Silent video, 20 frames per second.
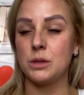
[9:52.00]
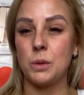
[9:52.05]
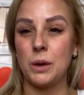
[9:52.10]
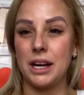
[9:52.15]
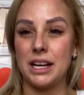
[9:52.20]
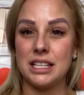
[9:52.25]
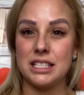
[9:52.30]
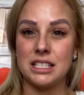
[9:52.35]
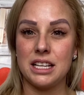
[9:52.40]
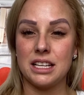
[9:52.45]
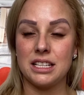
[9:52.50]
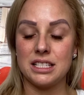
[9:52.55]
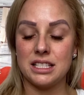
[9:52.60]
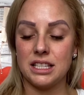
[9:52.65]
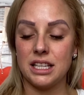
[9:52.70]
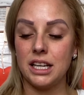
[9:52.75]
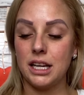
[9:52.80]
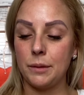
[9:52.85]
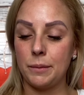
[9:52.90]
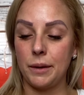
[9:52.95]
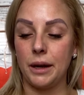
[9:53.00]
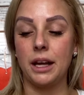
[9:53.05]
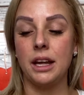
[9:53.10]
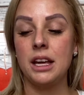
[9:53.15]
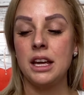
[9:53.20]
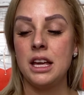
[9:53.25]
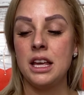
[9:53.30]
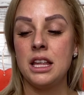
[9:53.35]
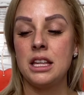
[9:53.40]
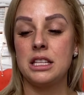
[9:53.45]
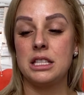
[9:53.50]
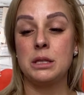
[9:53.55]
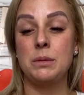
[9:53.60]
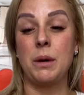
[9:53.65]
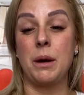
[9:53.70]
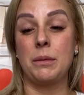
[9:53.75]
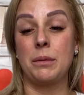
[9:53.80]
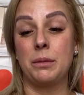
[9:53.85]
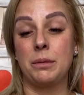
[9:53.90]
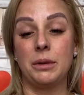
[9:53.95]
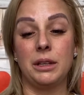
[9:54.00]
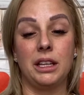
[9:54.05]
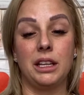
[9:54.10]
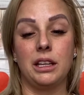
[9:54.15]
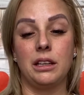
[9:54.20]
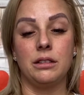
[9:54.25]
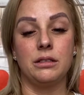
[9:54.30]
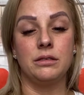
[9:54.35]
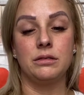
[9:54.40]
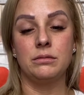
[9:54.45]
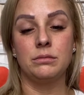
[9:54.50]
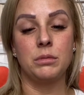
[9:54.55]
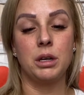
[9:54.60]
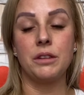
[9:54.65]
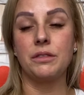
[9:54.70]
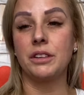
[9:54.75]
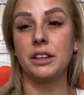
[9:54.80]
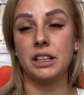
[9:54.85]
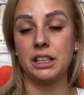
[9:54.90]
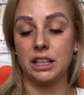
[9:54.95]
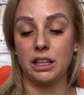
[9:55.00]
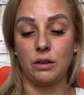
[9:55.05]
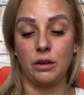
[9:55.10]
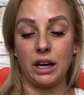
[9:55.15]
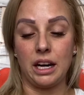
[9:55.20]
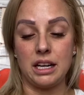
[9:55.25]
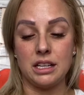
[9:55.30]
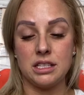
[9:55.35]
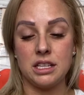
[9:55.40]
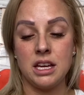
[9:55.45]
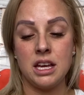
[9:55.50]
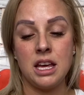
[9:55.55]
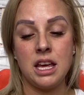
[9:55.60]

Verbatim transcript: why it's not as thick, but this is probably perfectly great.